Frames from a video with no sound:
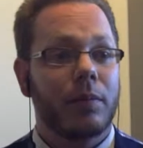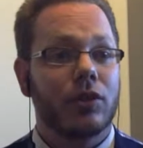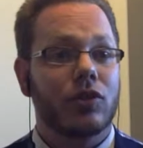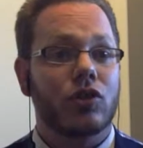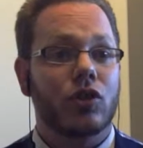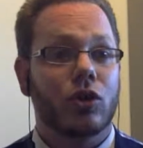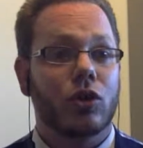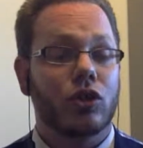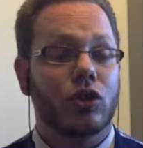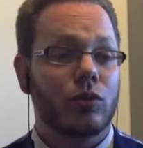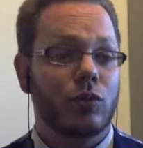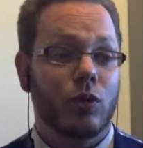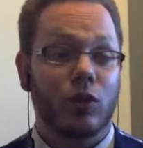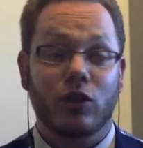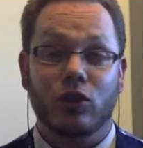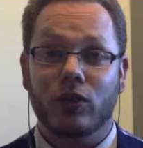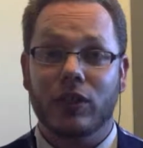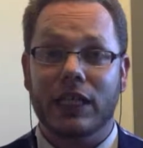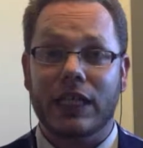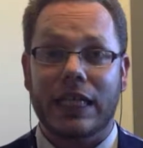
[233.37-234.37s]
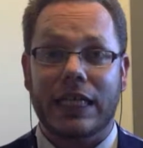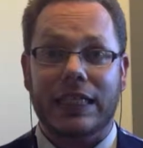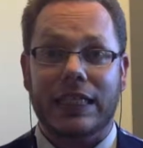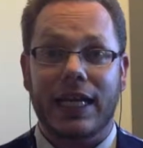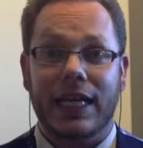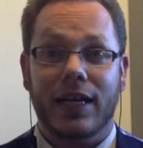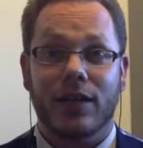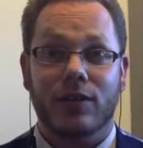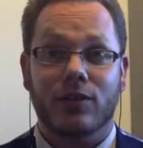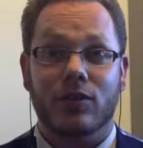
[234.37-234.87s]
So she was only drinking like
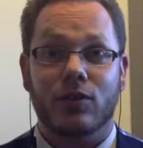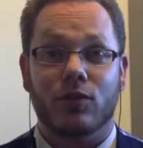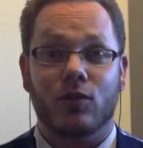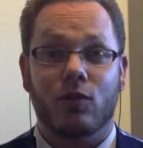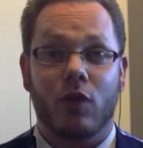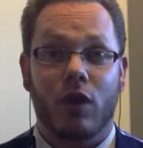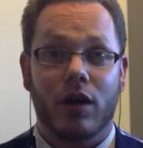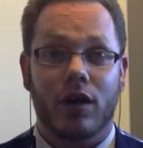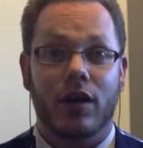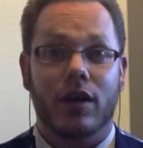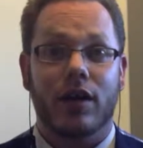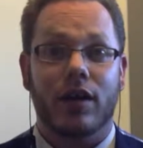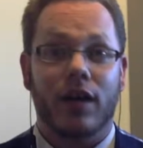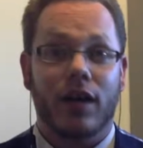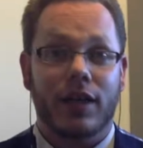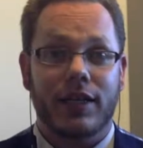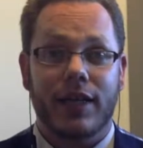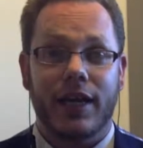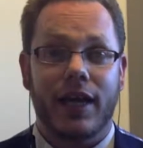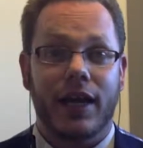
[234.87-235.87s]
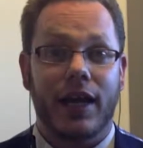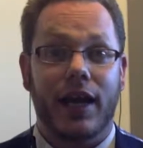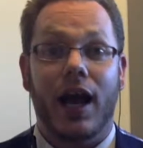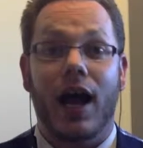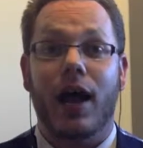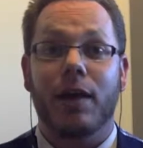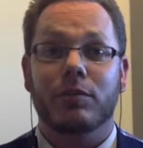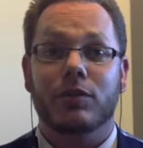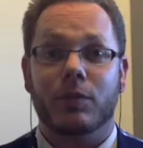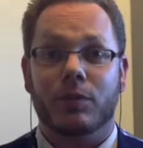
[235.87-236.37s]
10 ounces of water a day.
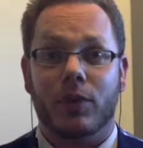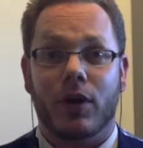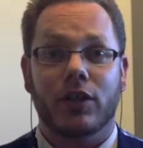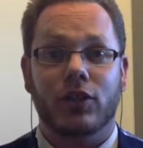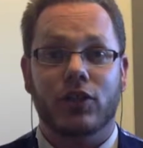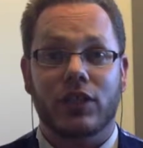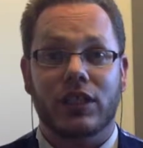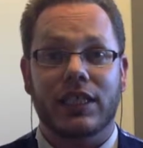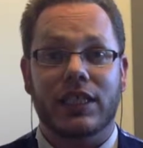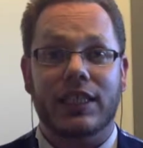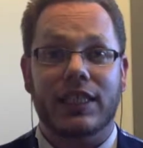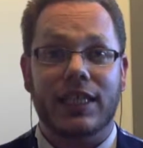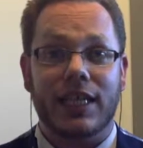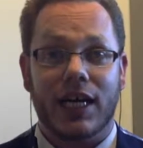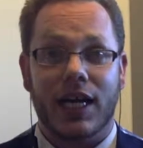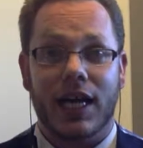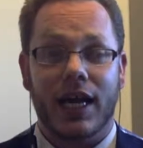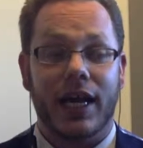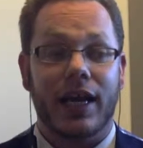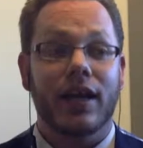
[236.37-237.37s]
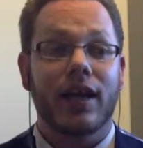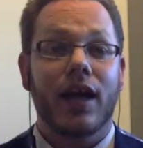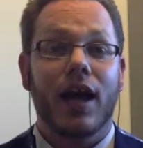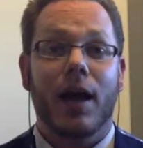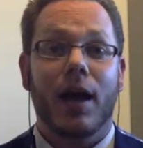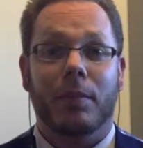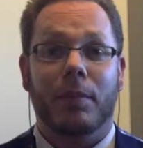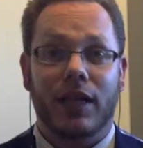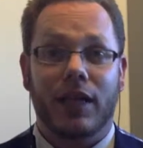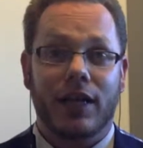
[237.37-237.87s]
I'm surprised she didn't die.
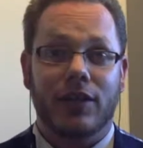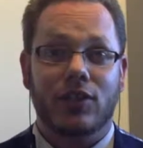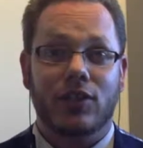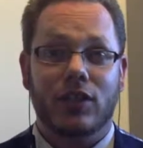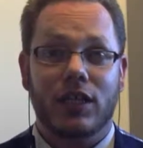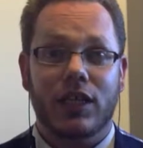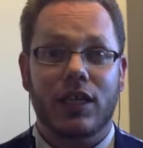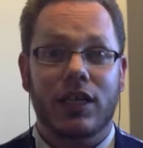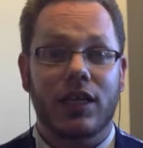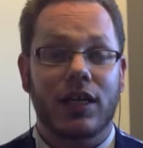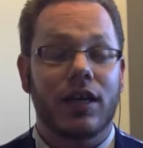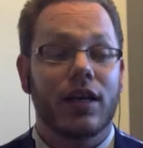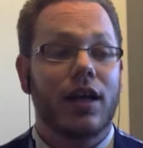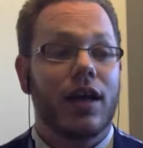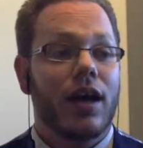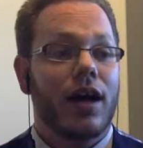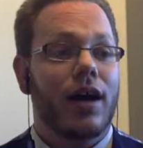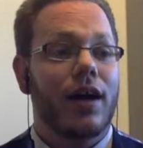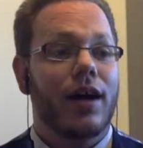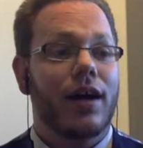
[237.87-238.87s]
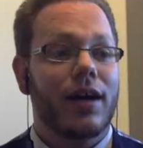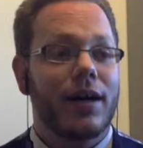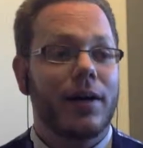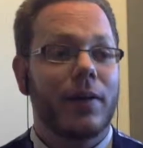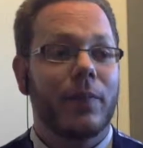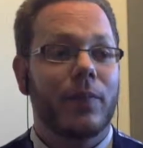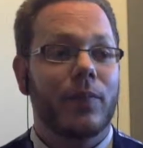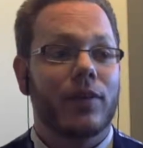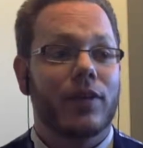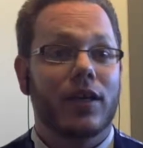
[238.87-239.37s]
I'm glad she didn't,
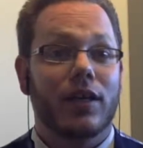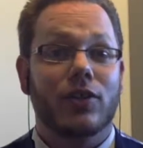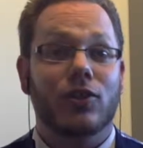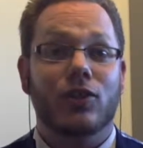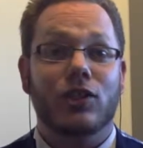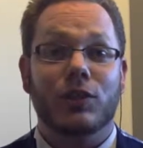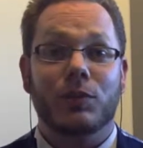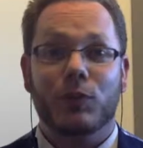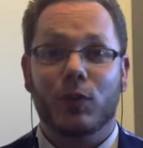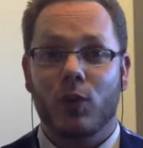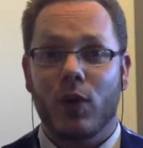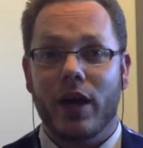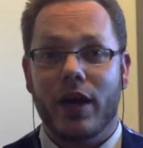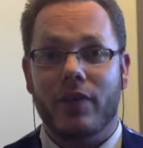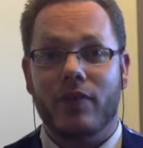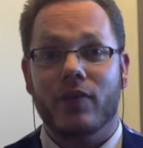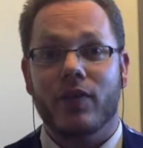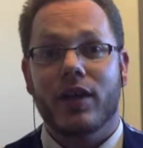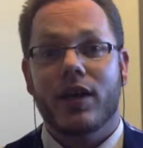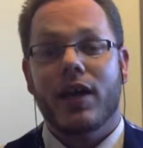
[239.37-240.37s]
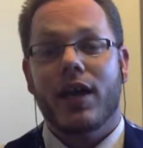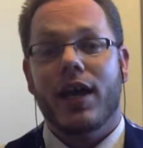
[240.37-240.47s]
because she's my wife.